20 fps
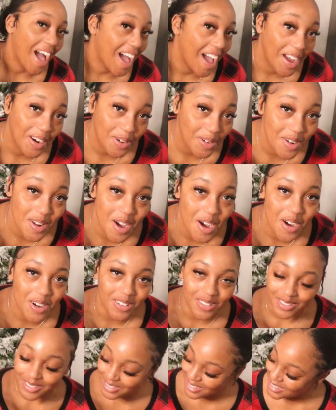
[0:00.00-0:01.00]
I don't
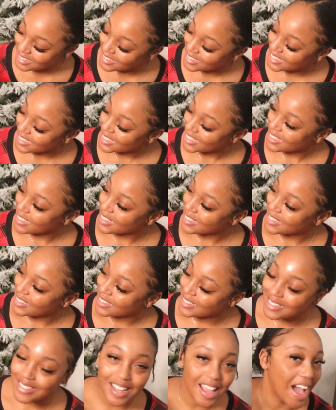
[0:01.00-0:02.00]
know,
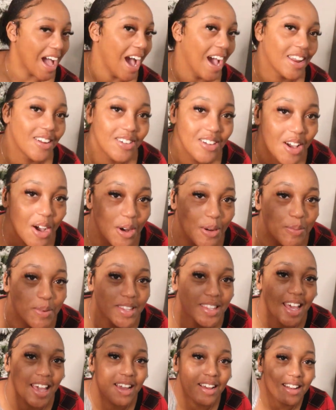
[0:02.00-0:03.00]

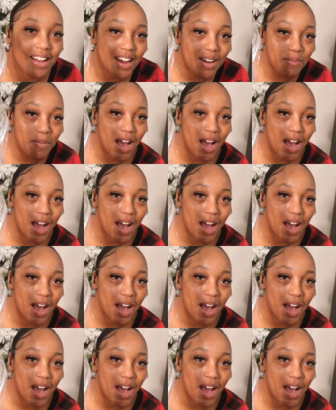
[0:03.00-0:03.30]
but they